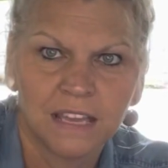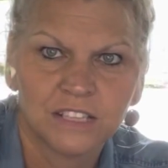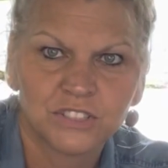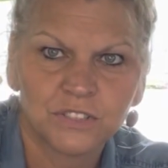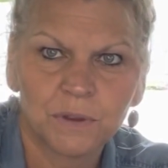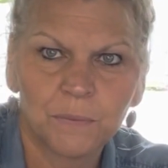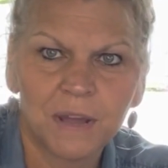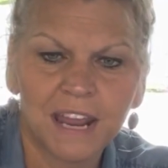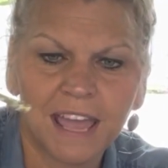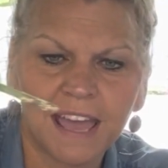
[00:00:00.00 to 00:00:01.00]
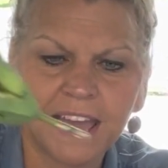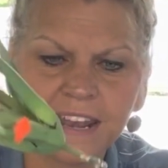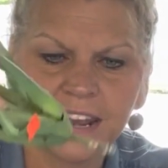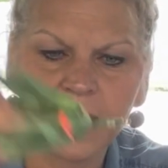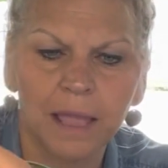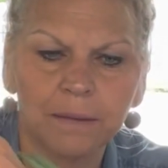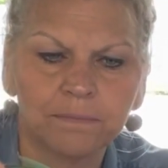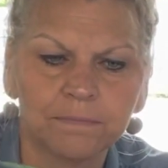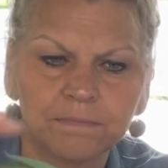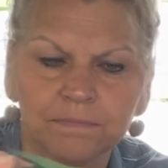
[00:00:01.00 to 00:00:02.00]
So I went ahead and I
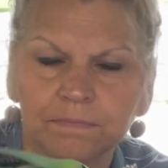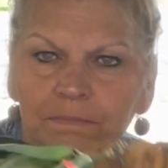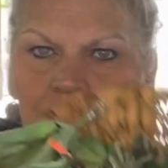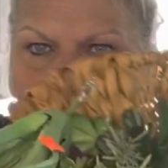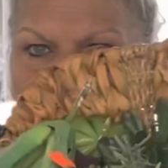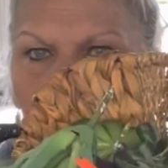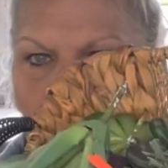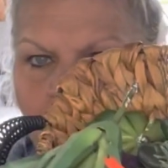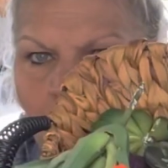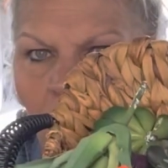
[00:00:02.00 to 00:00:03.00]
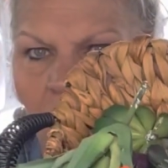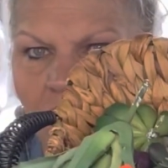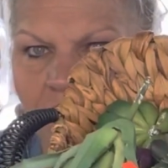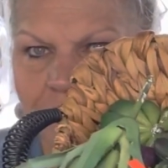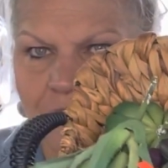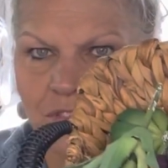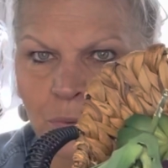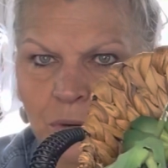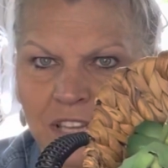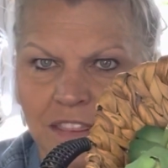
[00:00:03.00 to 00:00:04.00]
pulled them all off of the
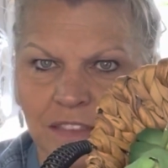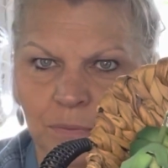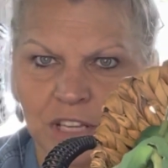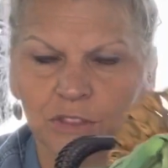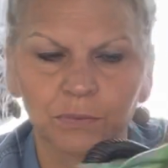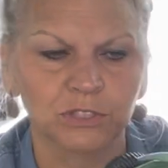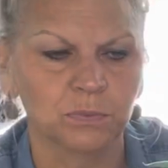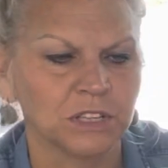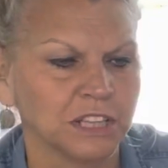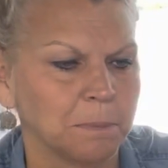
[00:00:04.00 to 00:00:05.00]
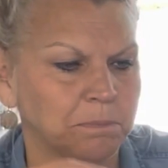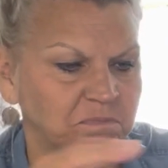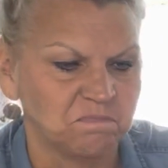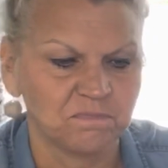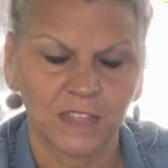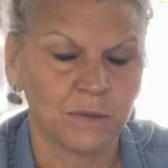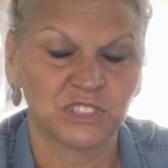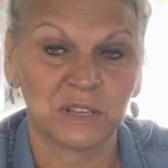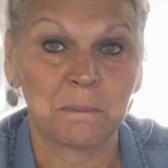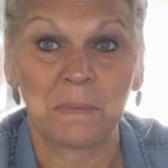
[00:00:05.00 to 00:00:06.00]
wreath. The wreath was it
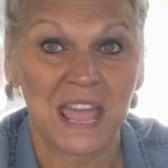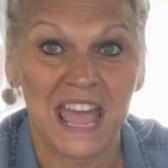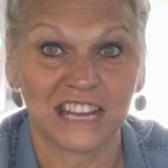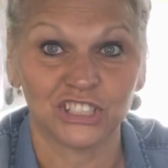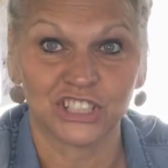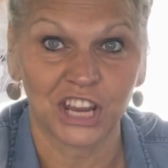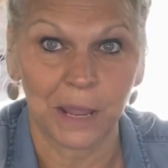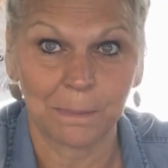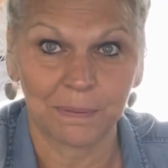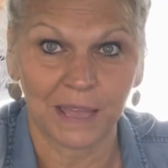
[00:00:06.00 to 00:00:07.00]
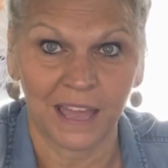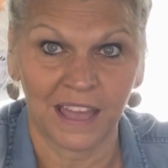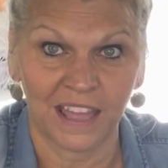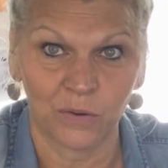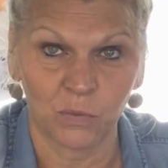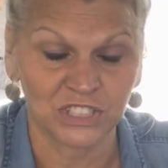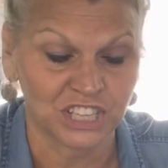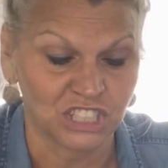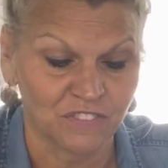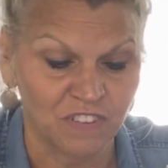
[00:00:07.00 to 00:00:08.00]
was in bad shape and
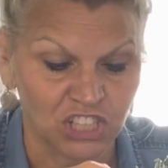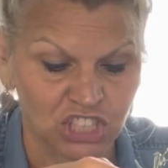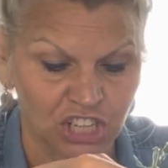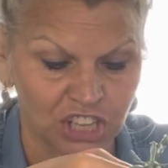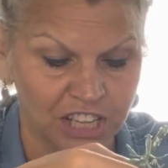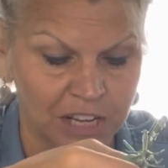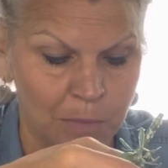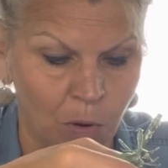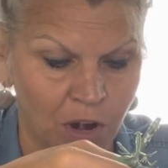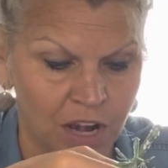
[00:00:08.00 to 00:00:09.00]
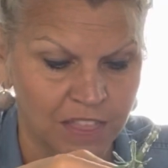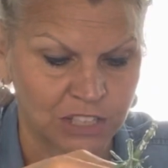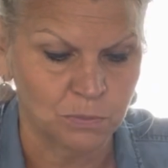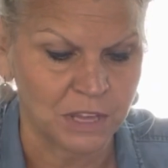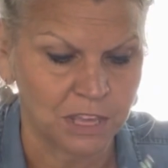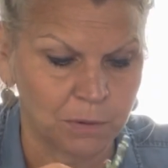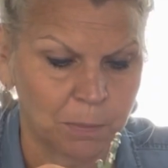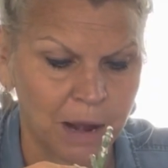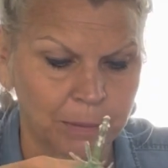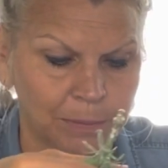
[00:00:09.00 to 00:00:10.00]
wasn't functional anymore. That's why they were
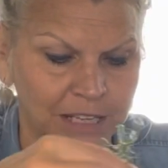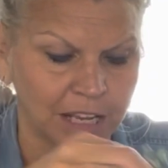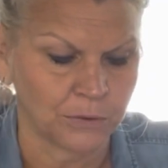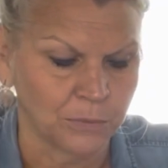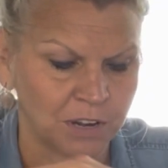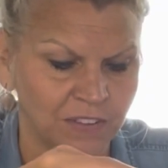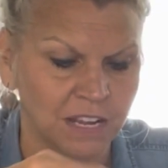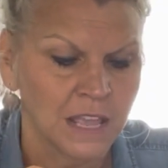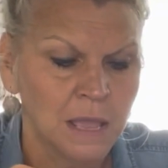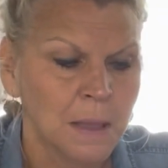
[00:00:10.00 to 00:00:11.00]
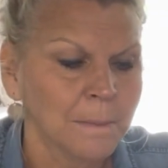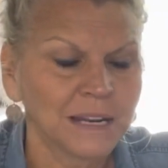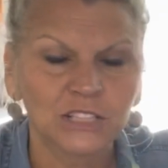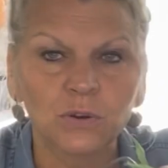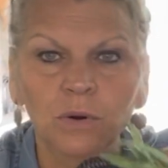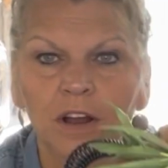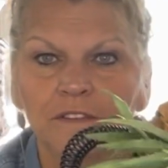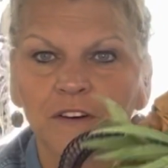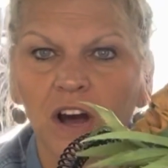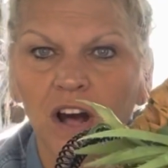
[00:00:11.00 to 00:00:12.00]
probably getting rid of it. But I tore
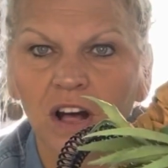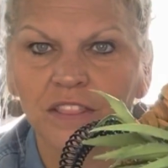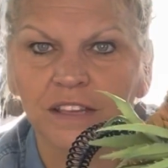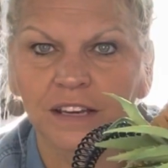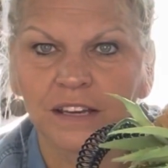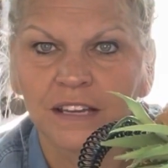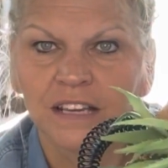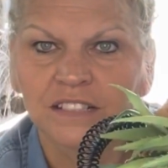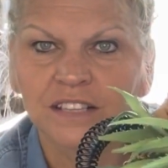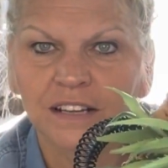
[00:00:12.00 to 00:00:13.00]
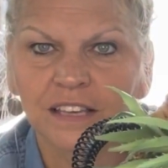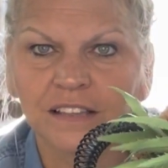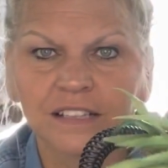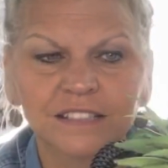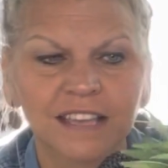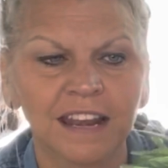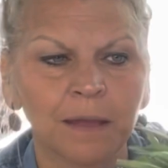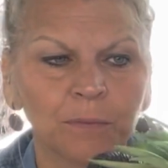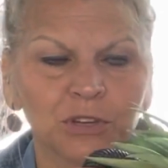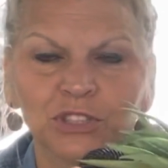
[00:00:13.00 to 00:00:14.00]
off all the succulents and
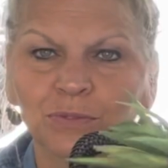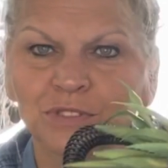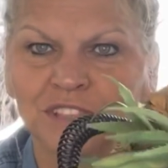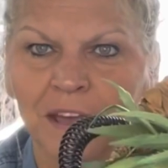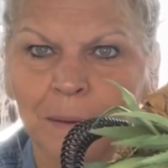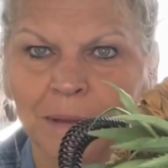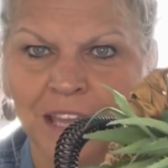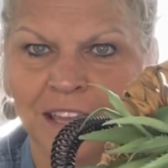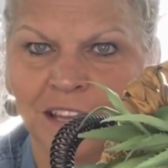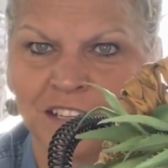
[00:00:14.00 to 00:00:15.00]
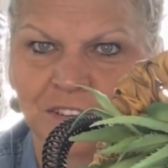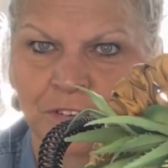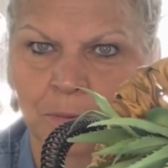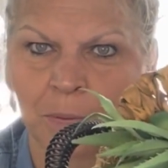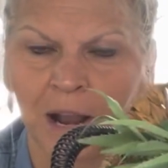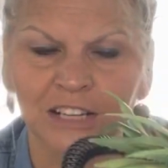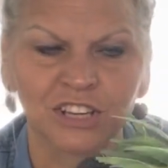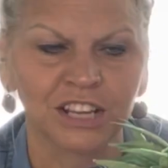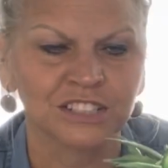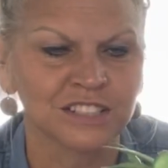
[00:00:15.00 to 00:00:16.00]
I will use them in different
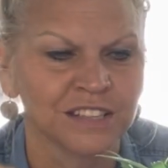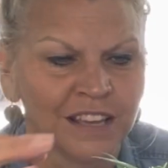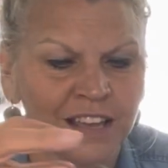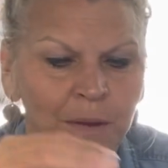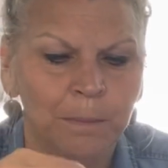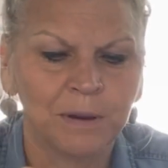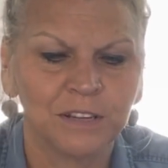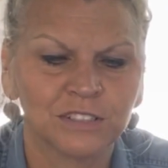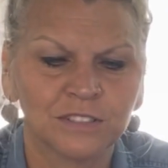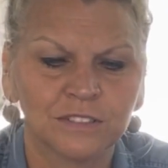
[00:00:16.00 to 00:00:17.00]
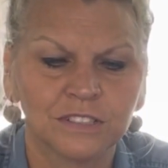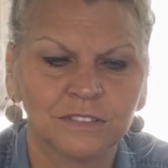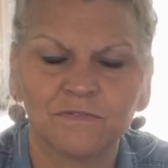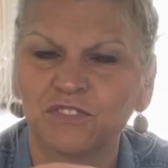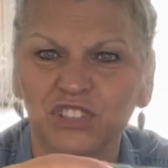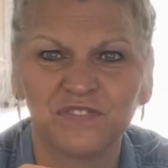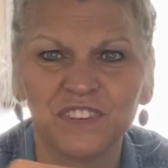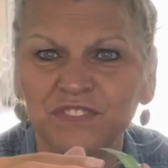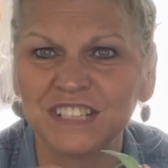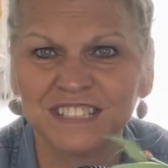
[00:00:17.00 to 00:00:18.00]
projects. But for
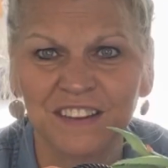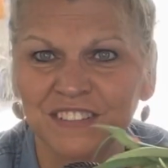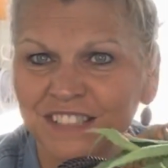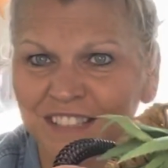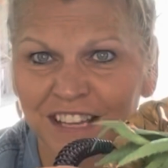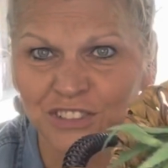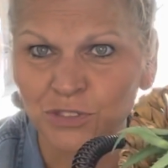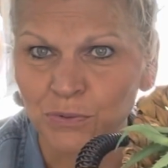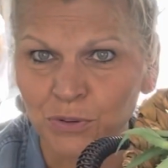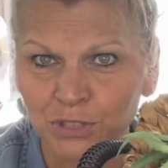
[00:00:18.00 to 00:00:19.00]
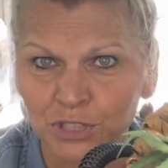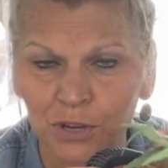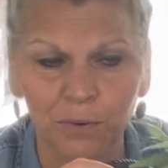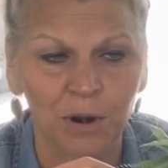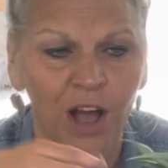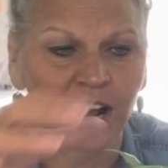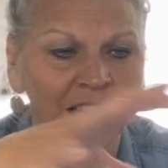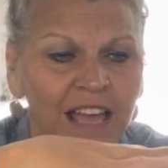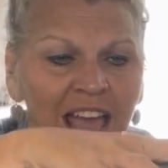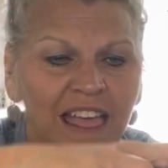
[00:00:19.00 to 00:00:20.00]
57 cents, you couldn't go wrong.
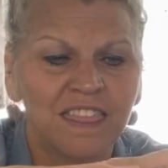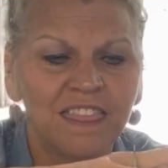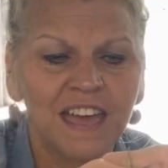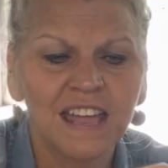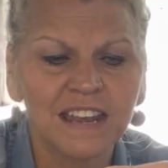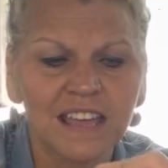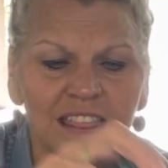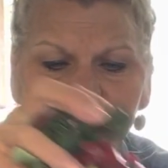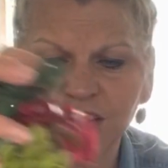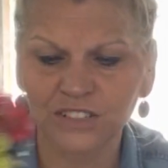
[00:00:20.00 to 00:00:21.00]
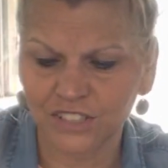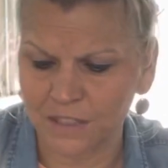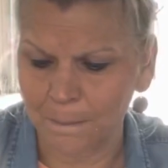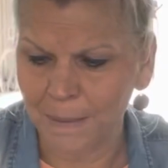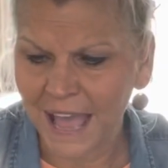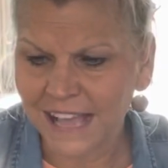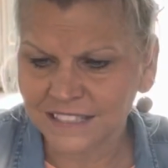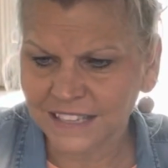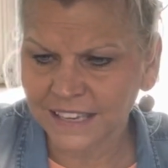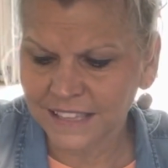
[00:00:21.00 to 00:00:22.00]
Then there's the
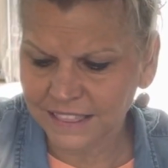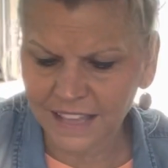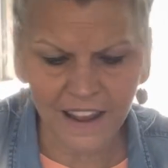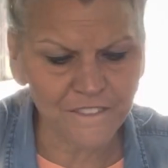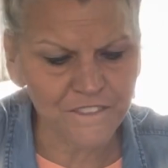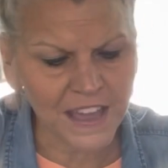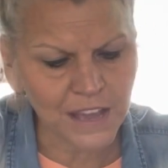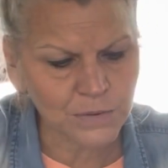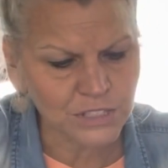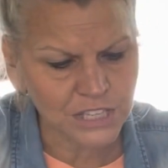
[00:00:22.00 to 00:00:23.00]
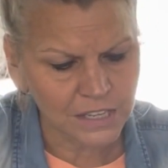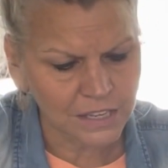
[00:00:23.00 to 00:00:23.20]
basket that I found.